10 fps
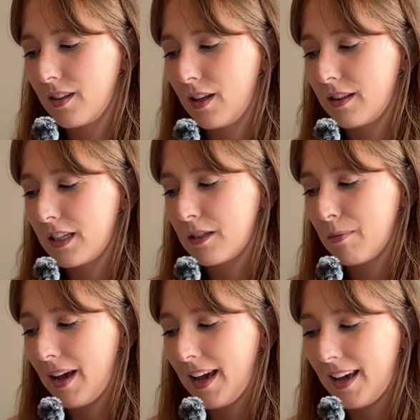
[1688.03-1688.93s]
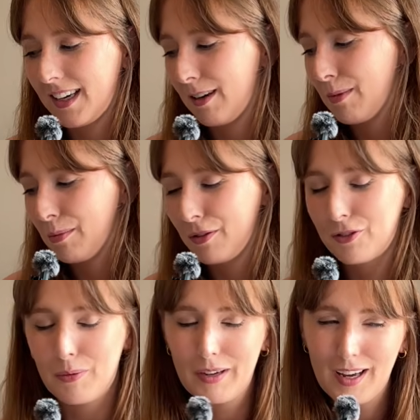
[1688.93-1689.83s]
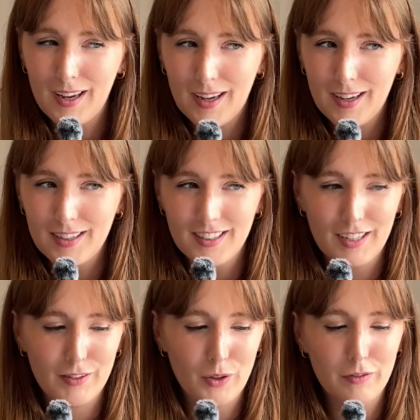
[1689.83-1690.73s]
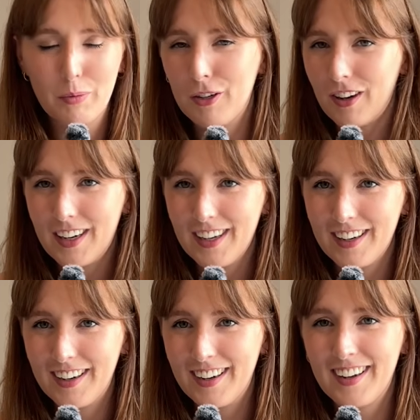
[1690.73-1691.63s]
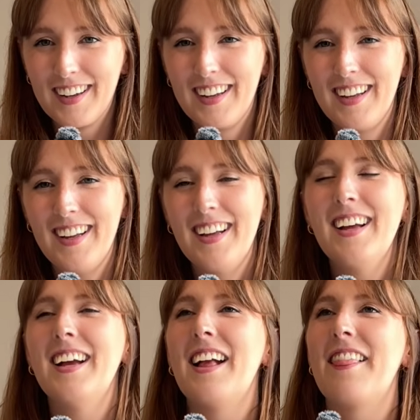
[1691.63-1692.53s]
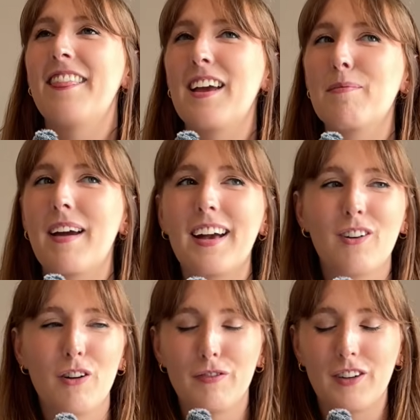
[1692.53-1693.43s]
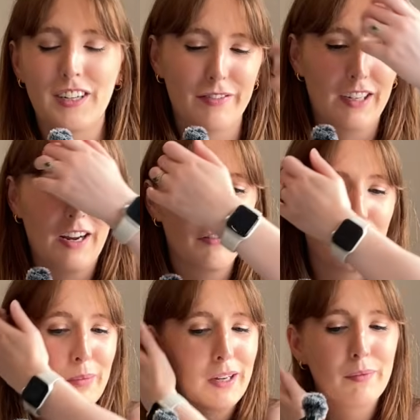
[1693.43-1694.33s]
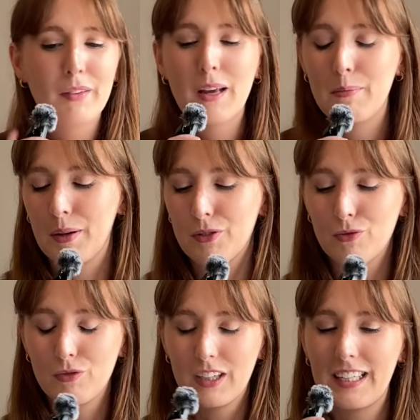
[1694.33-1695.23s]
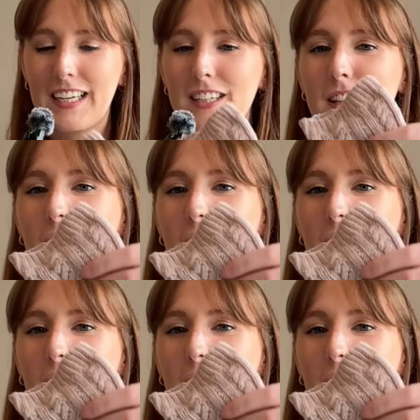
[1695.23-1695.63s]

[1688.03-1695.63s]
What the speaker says: And these I can't remember off the top of my head, even though I have the book right here. They may call for a different kind of ribbing, but I was really into